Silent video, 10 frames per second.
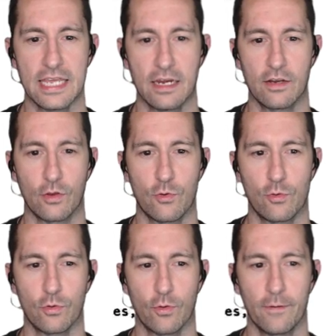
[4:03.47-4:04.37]
at the end of the
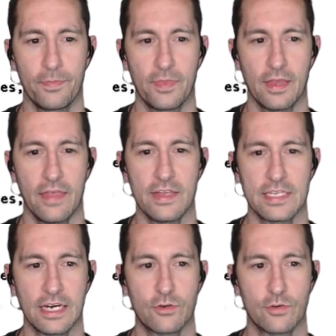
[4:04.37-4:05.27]
corridor. And in
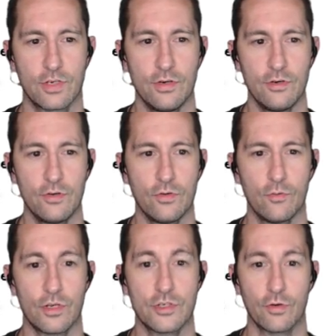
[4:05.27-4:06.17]
Sector 2,
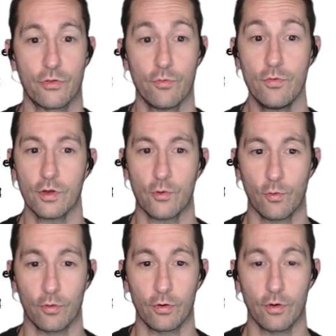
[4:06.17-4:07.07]
once you're through the
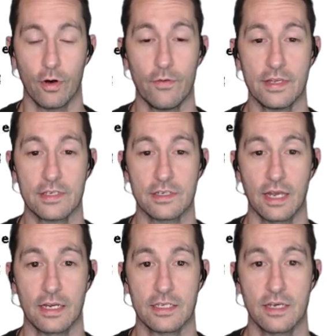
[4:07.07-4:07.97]
corridor, oh, this is
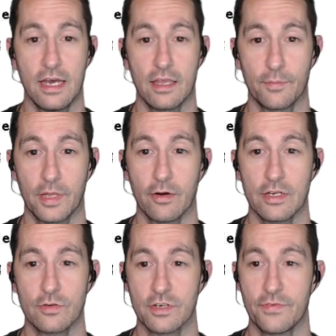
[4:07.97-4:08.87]
nice. The player
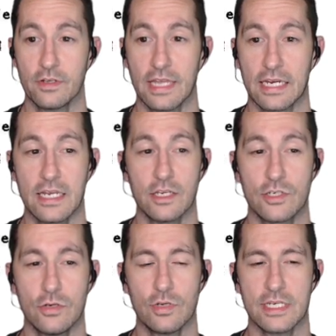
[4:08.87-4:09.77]
enters a field that contains
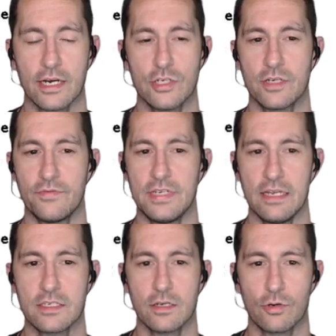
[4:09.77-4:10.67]
2 sections of
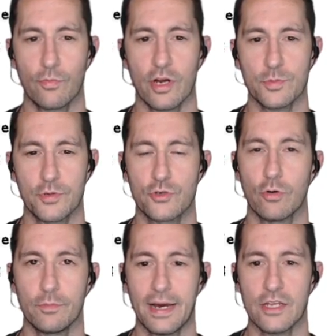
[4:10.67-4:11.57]
dense underbrush
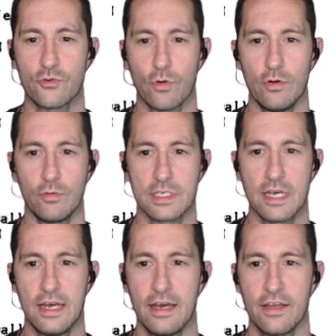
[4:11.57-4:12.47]
patrolled by drones.
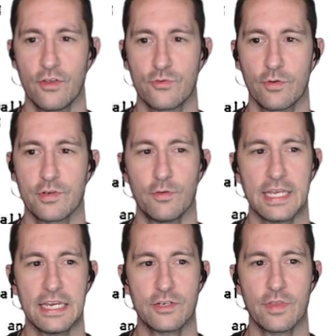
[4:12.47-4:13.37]
The drones
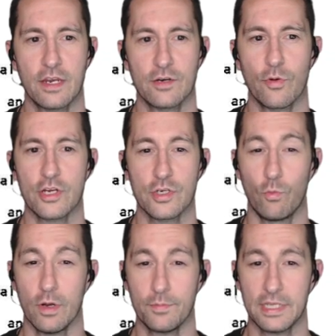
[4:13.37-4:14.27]
only enter the underbrush
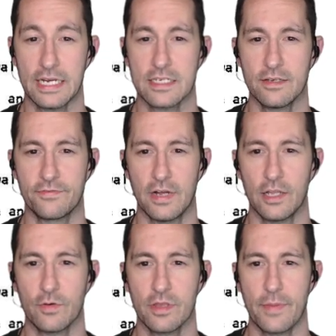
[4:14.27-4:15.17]
in one place, then
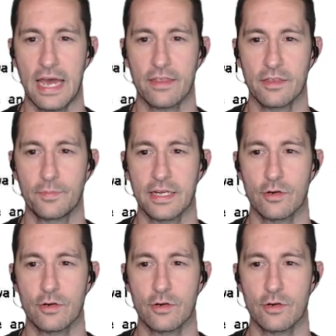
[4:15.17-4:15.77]
follow in the path that